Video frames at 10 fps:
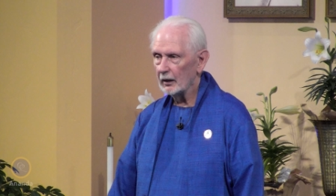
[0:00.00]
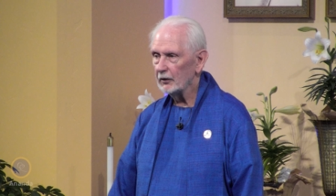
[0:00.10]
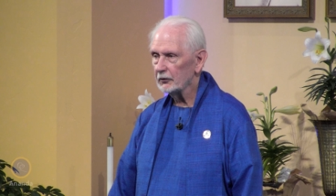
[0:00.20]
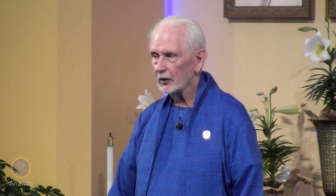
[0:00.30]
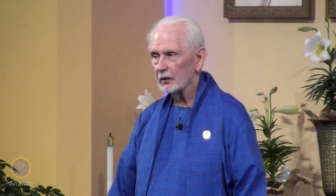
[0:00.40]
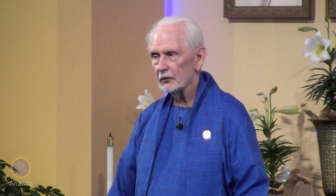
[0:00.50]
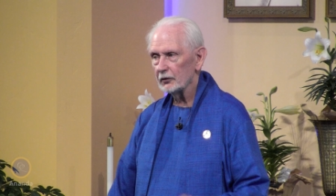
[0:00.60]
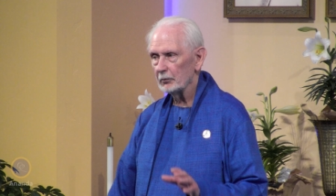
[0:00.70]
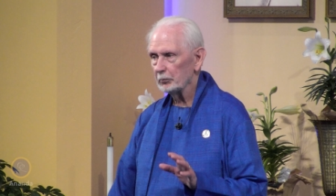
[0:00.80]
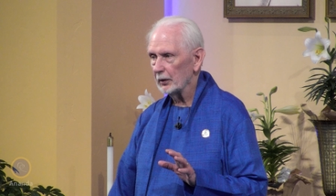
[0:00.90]
he said
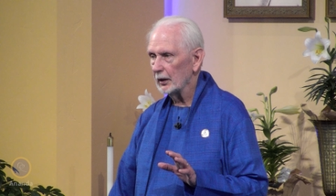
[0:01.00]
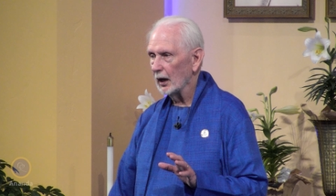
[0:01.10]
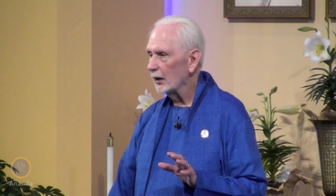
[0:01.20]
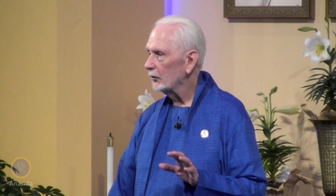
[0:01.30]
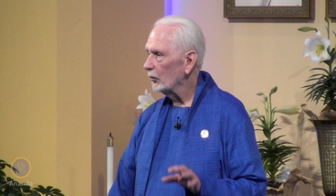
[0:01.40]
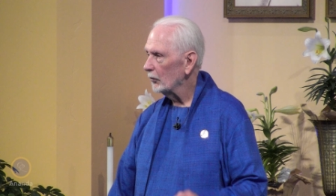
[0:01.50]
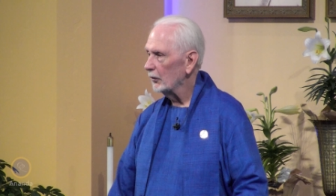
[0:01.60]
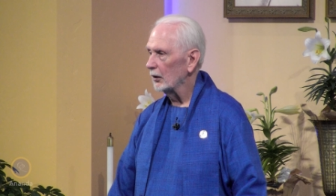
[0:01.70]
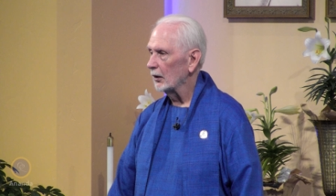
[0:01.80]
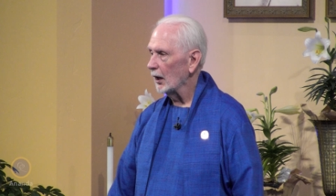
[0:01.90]
simply, I know
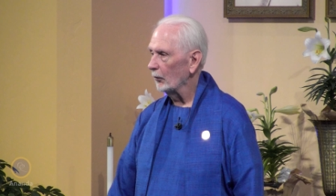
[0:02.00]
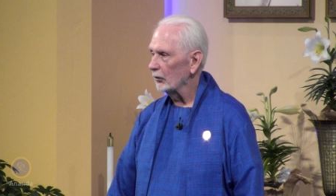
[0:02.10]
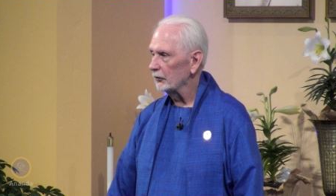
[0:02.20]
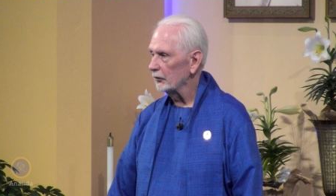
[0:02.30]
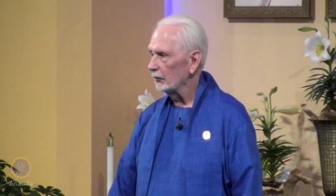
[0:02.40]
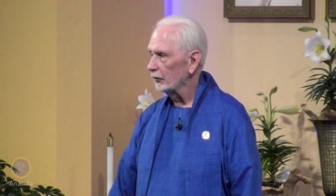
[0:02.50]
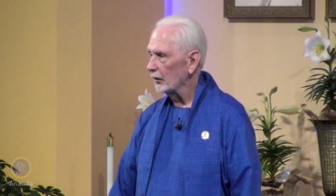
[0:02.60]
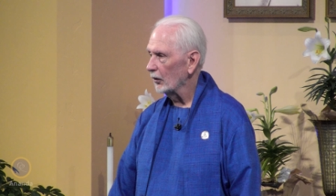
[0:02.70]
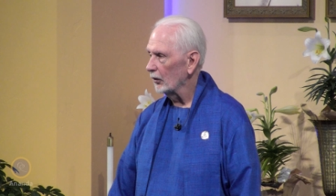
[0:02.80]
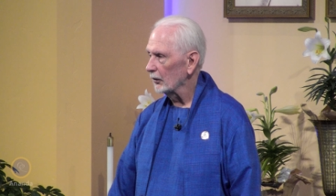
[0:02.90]
that that was
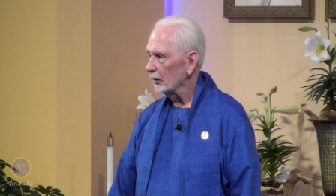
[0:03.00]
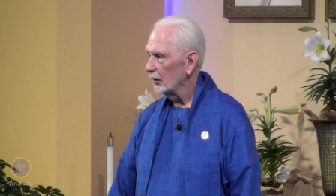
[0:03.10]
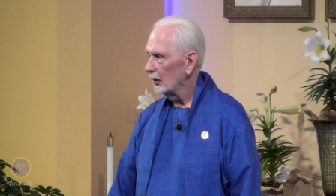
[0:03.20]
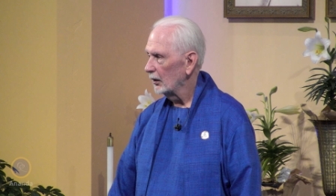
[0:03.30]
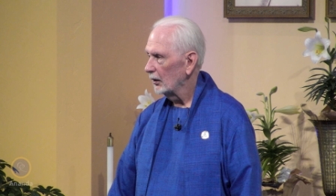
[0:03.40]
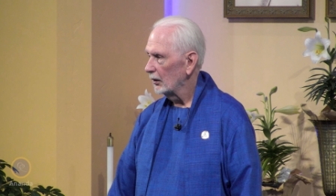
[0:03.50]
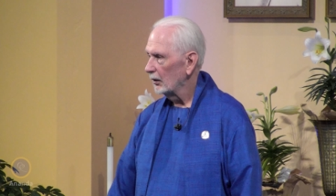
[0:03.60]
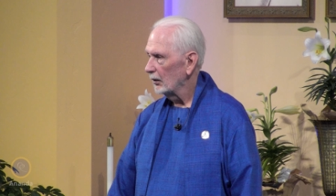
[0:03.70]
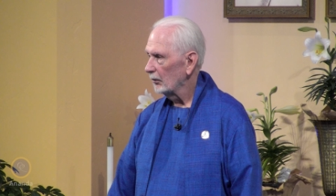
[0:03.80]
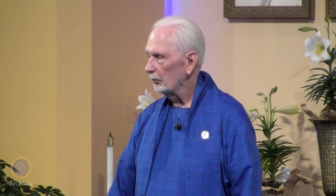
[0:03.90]
difficult,
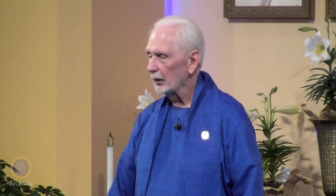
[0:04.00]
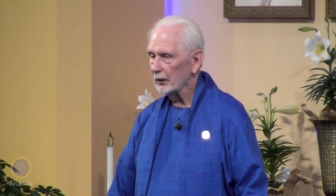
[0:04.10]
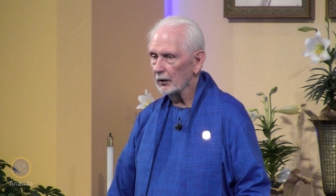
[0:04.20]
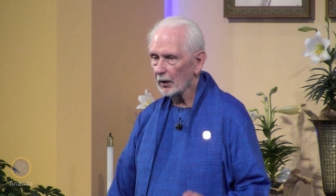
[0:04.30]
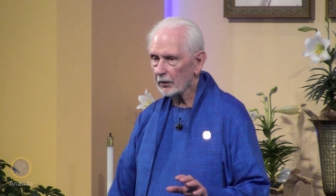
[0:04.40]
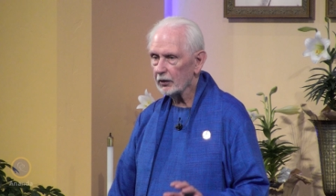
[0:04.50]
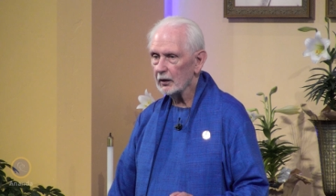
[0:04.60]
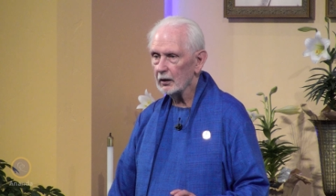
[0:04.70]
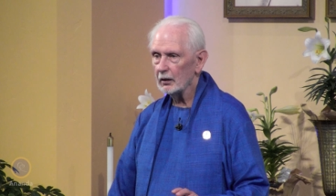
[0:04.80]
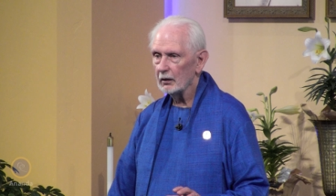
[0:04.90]
but
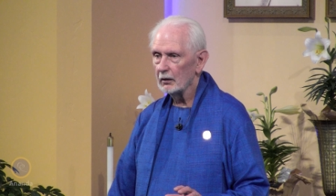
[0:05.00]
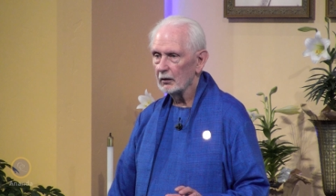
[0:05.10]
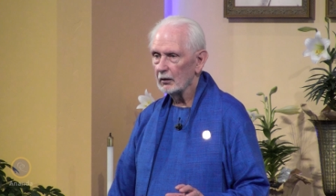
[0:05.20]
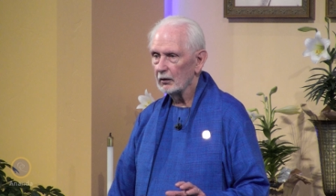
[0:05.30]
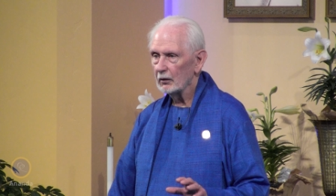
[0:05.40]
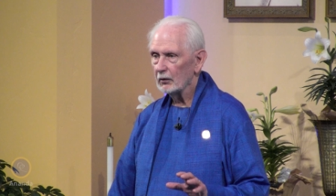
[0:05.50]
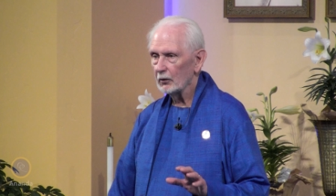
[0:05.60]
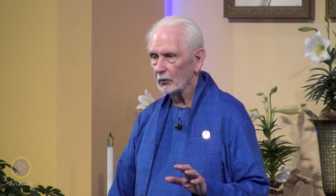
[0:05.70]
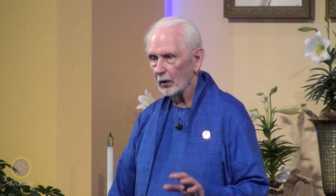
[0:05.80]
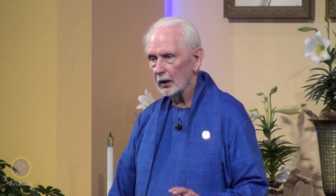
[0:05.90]
nothing
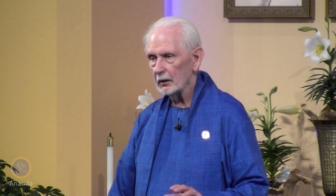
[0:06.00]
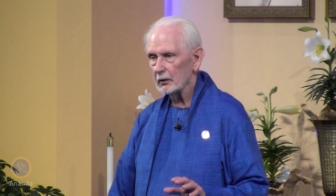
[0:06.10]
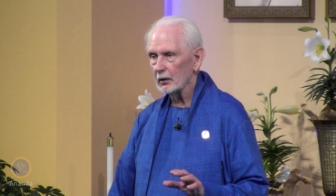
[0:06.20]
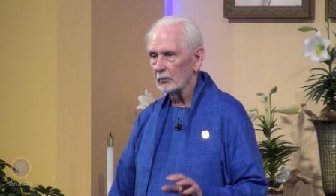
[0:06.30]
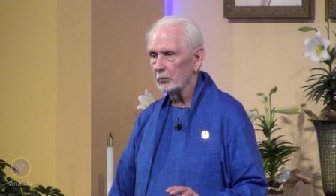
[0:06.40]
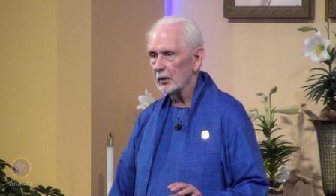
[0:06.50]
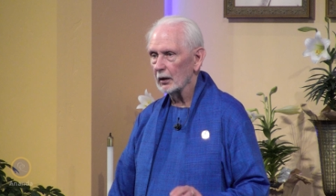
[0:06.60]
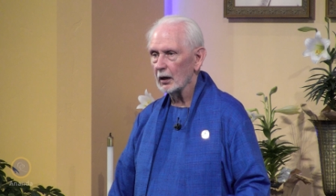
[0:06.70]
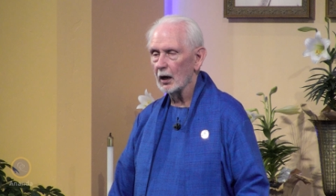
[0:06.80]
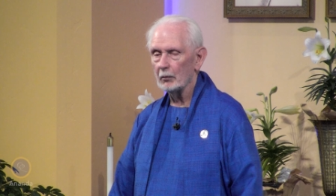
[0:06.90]
great can be
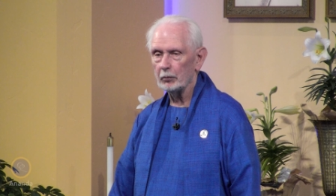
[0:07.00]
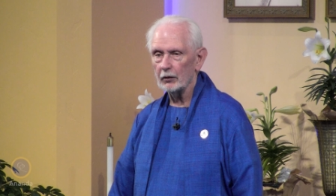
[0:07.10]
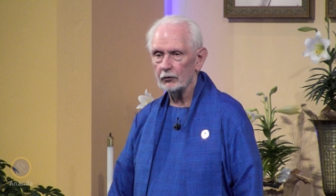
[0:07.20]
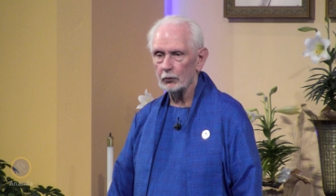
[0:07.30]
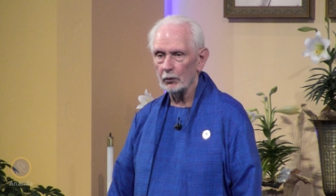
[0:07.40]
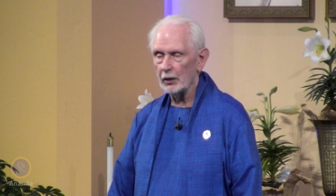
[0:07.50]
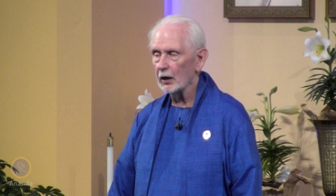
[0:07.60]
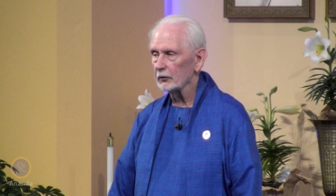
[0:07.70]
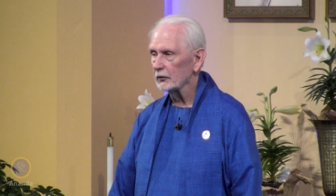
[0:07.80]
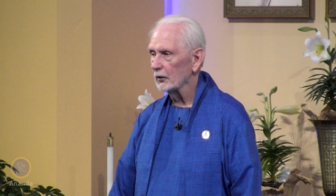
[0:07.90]
accomplished
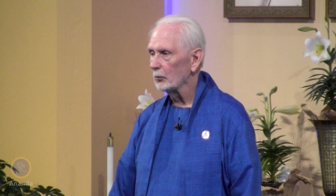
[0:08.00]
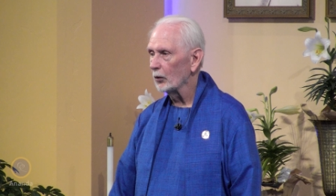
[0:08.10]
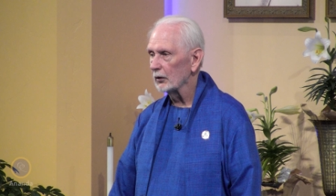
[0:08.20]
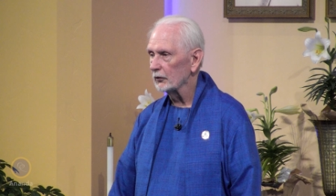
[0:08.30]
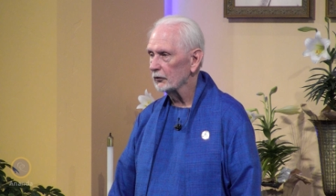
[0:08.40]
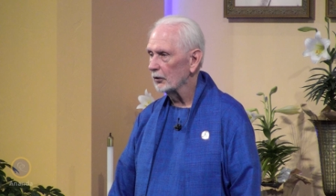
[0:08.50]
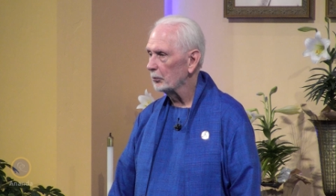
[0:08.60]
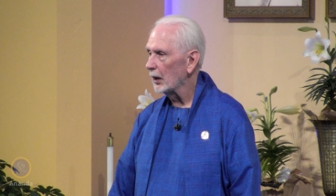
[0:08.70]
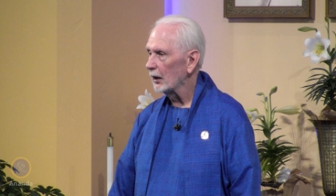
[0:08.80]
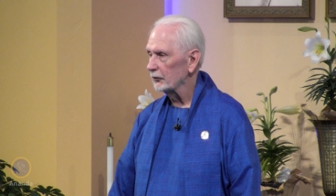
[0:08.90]
without someone's
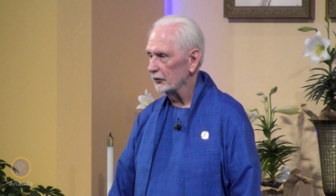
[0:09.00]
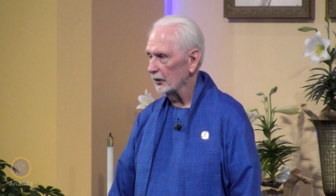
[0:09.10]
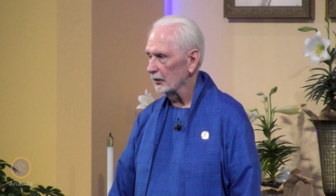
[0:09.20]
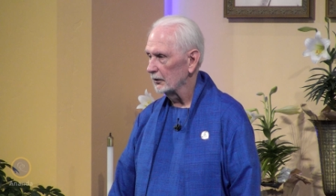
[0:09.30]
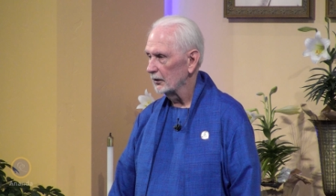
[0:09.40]
tapasya.